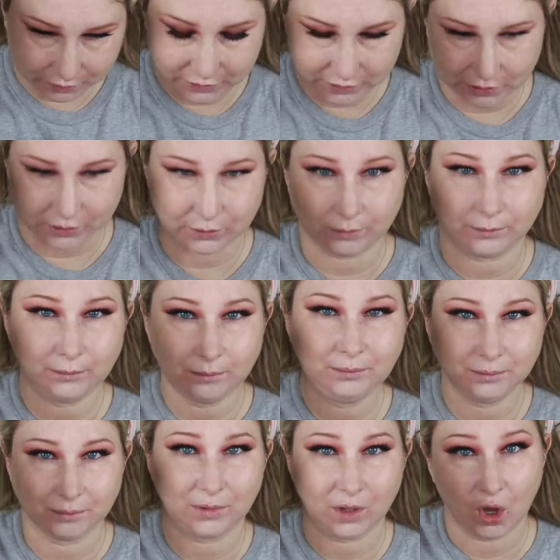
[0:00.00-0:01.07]
so
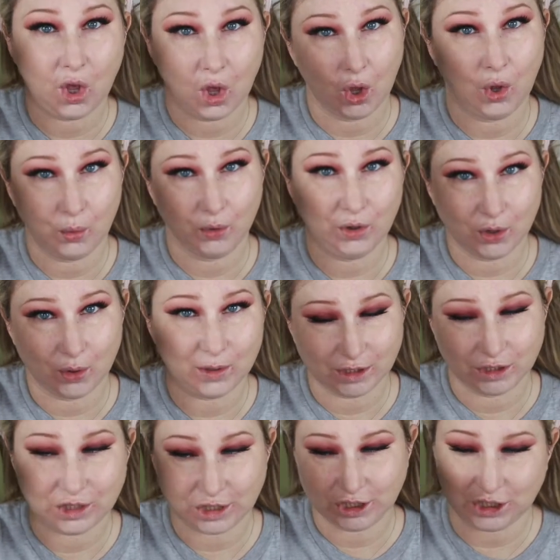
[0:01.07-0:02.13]
we're
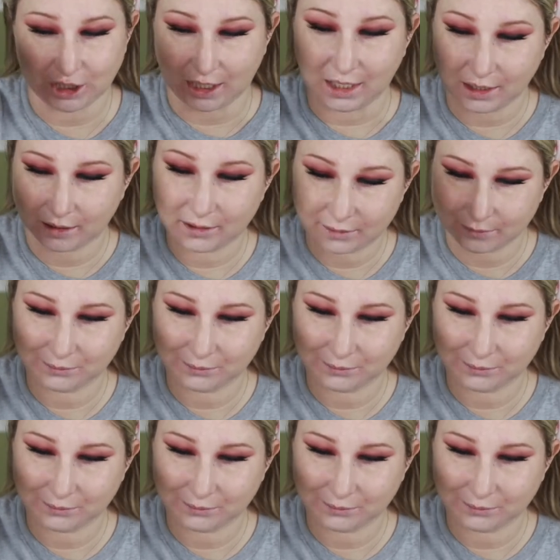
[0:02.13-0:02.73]
going to shake.